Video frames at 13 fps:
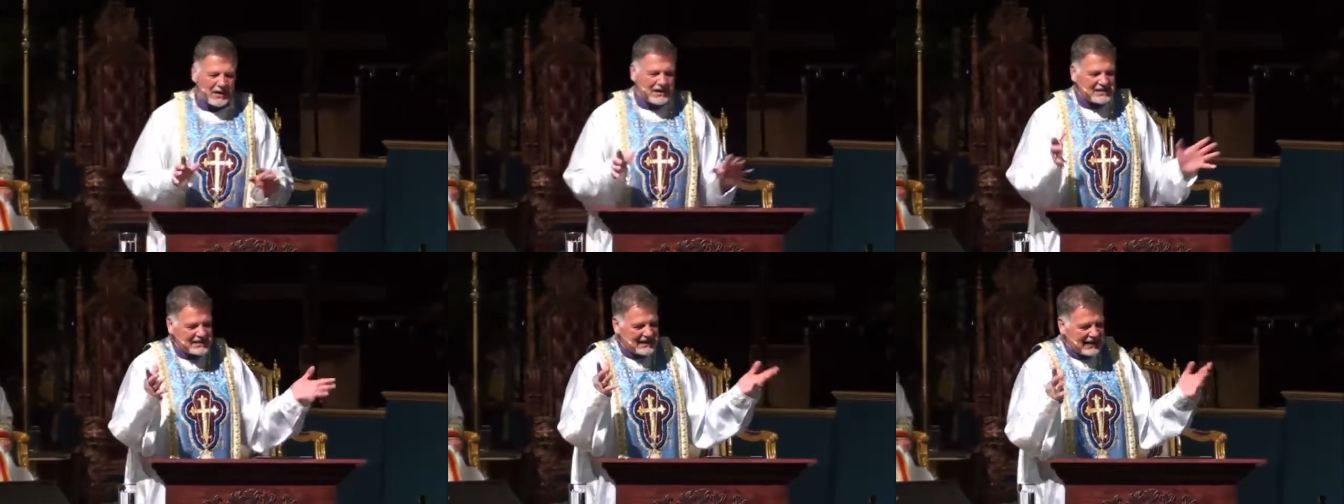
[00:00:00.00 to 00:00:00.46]
What
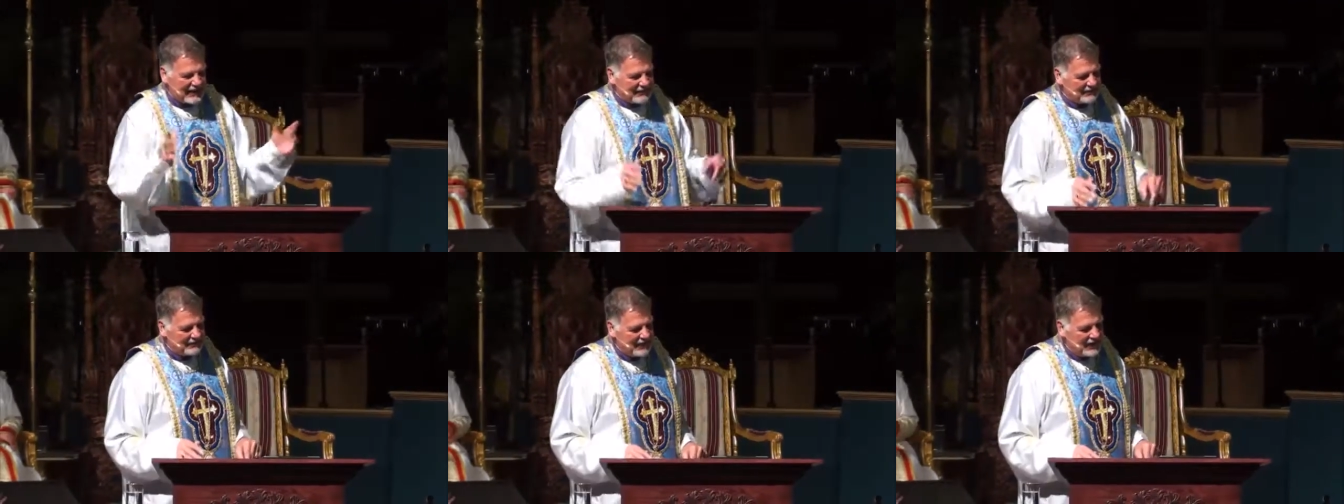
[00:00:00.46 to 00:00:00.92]
is
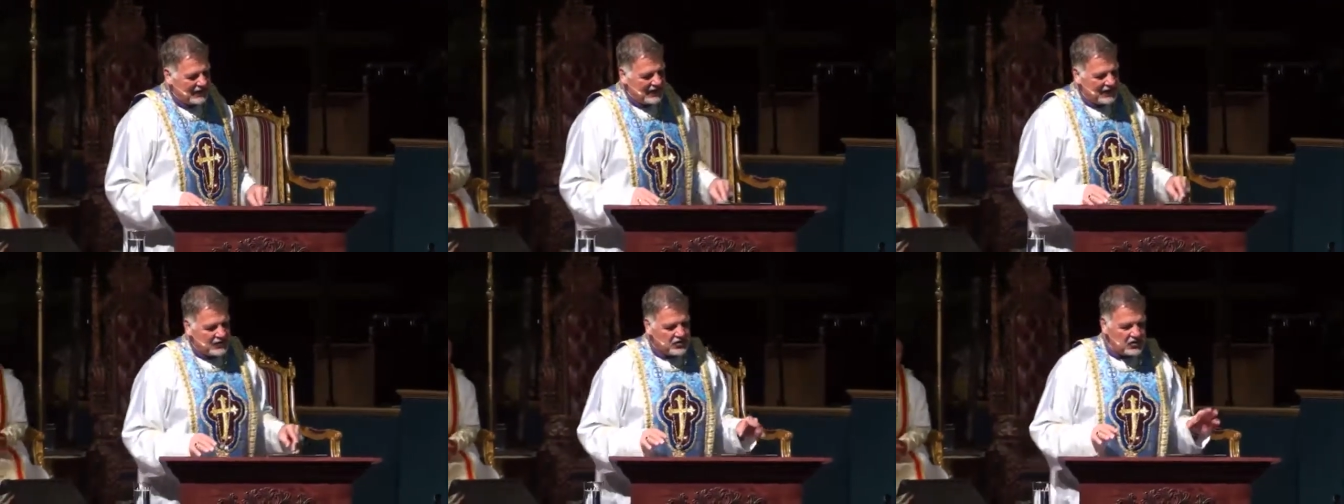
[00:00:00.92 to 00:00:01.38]
sin?
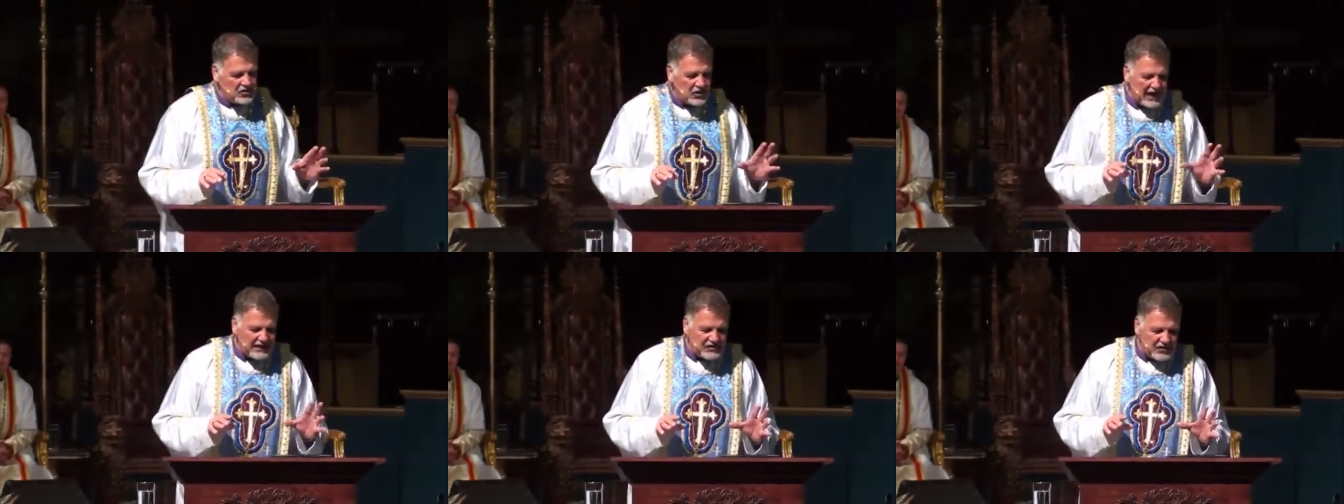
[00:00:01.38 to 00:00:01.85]
to
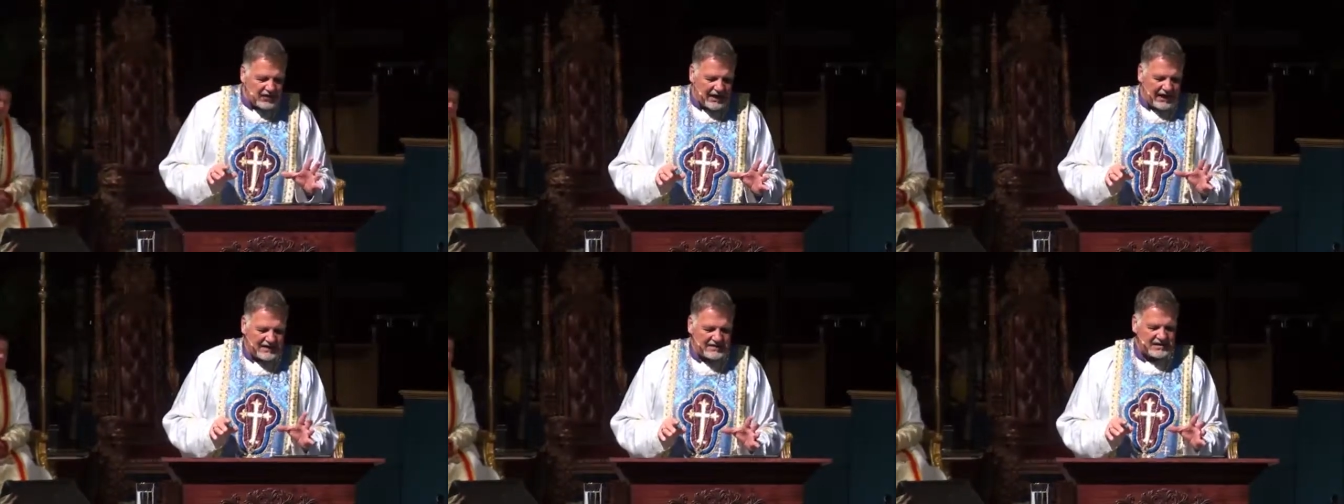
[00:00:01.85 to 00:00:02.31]

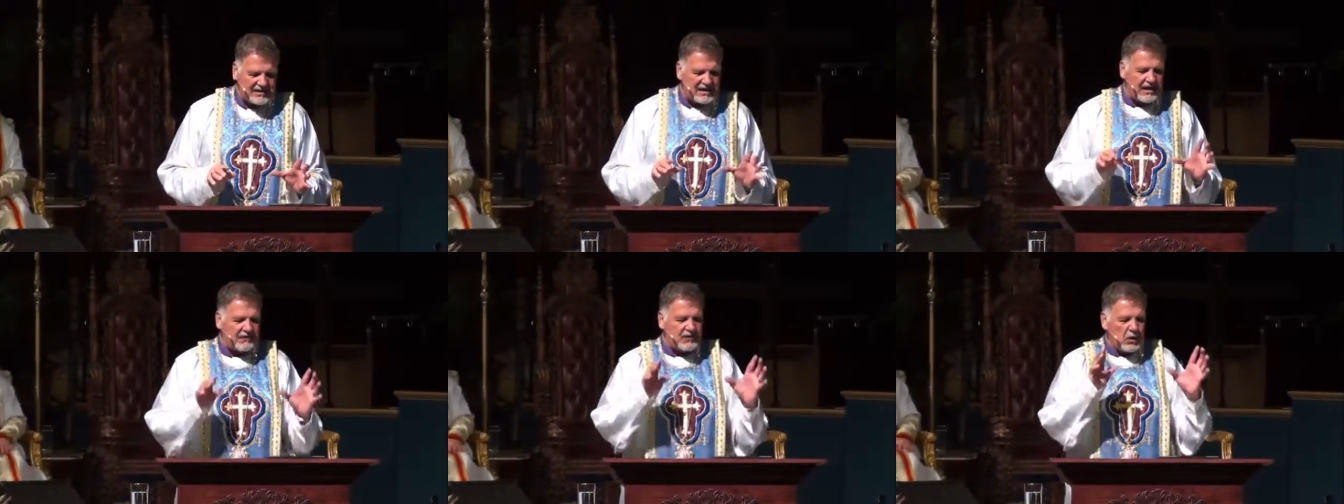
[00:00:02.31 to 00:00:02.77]
transgress. He
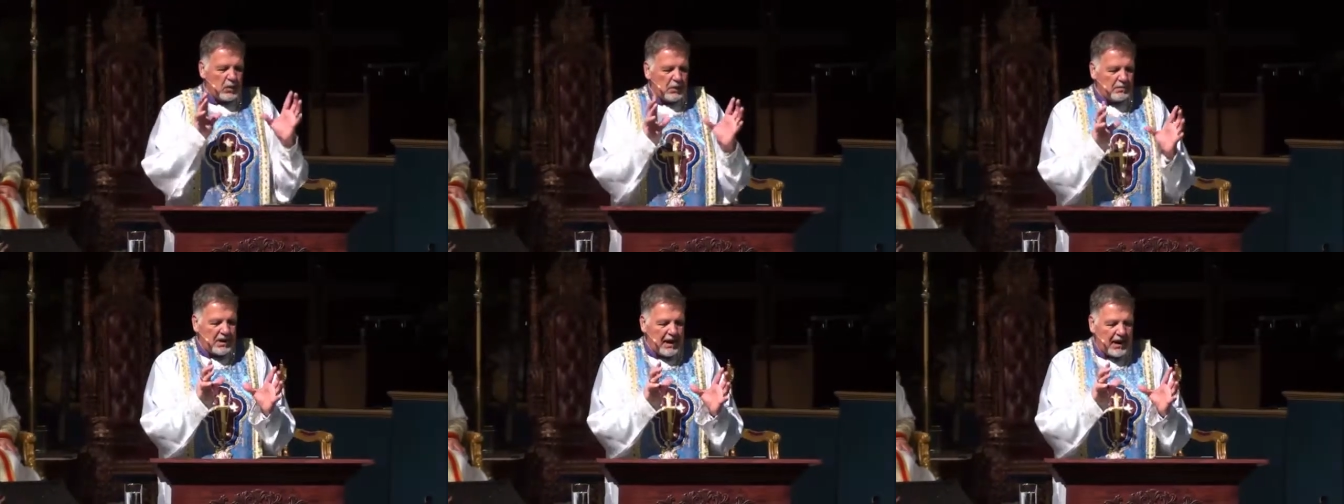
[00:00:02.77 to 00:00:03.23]
said, If you
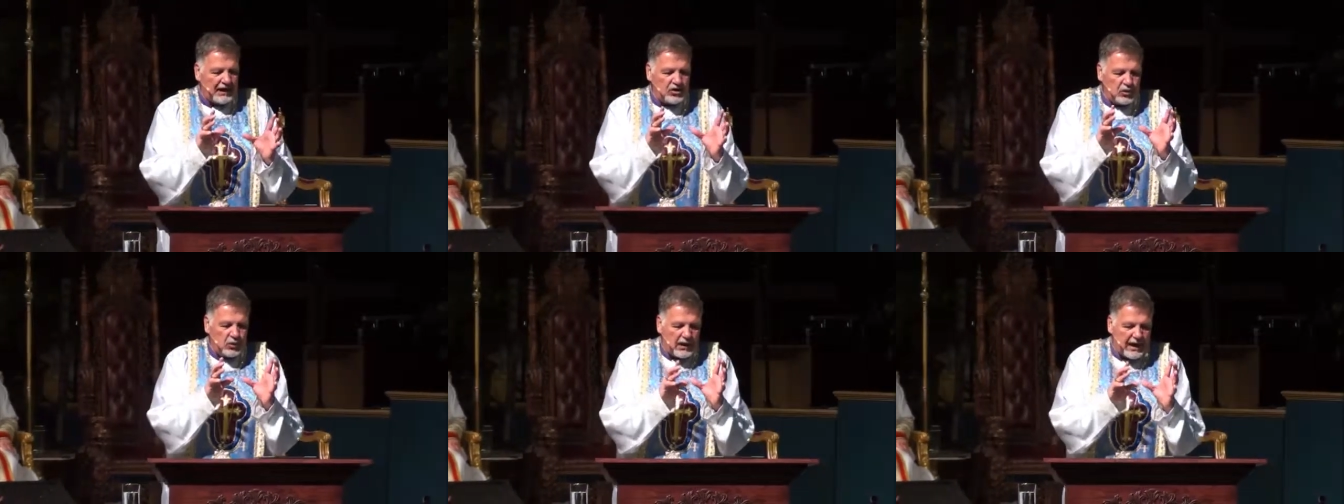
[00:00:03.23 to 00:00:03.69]
were
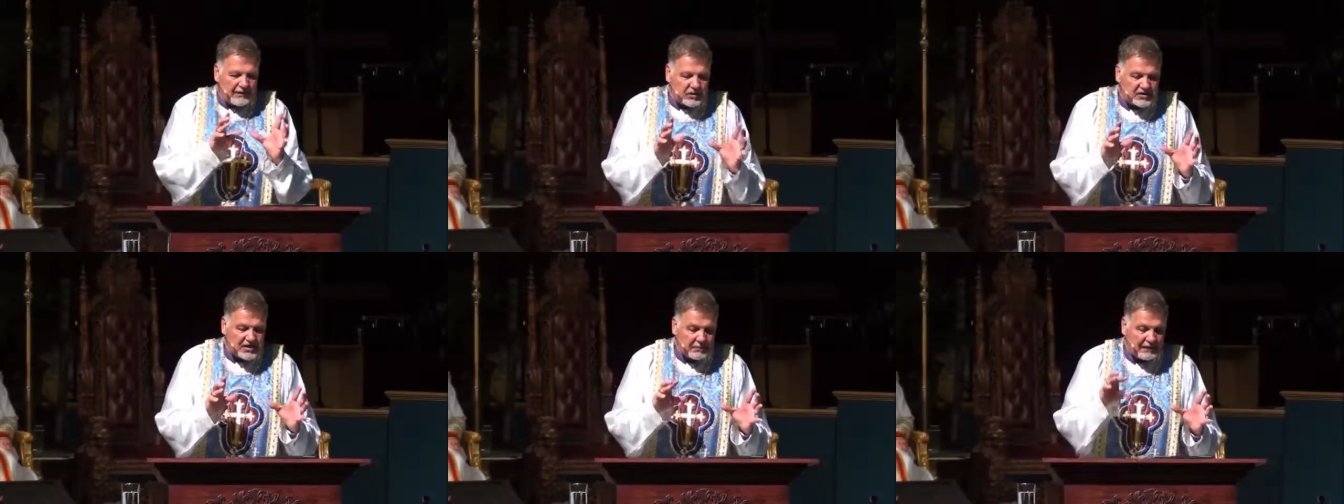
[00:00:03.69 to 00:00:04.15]
blind, you would have
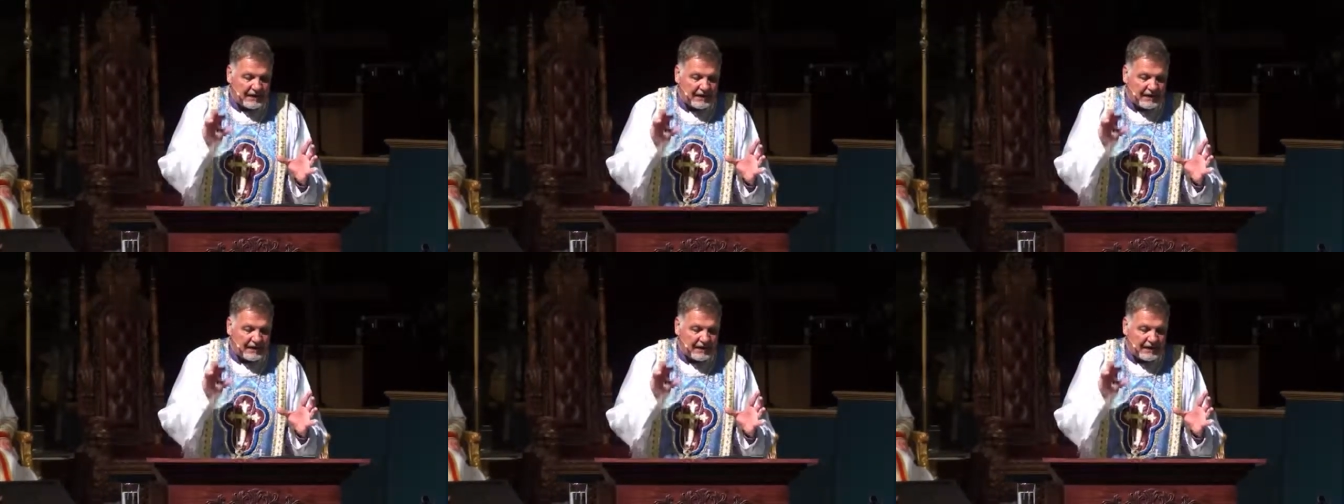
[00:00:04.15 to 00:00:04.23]
no sin.